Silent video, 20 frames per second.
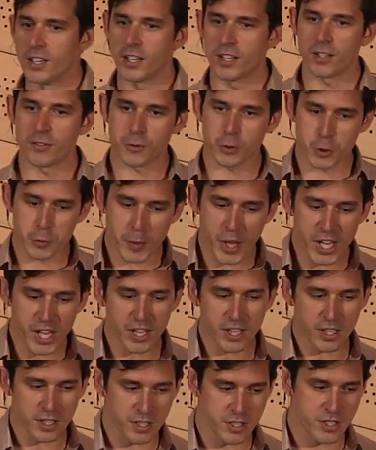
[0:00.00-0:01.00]
If we're
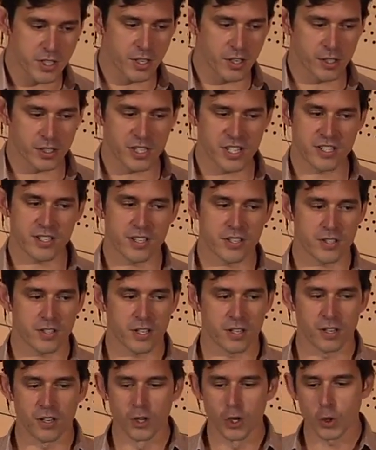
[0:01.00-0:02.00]
making an engineering
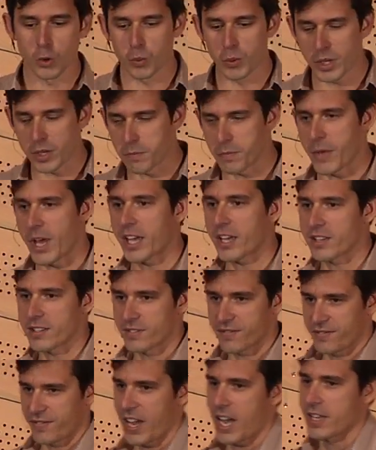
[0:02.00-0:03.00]
decision, will it make
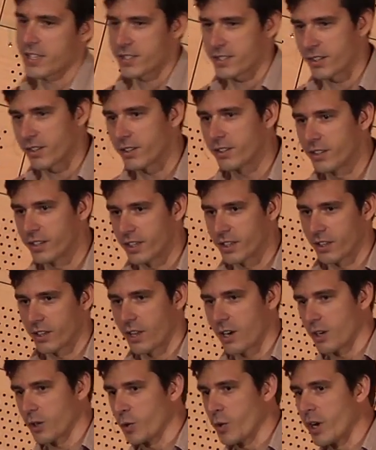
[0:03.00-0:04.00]
us faster in the
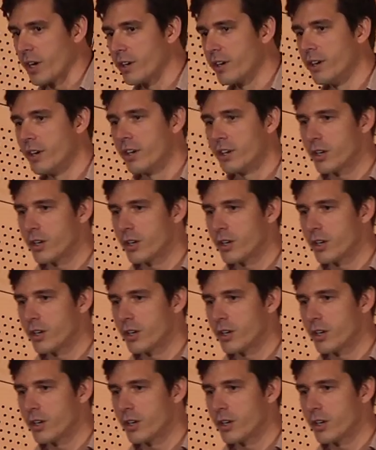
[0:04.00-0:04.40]
long run?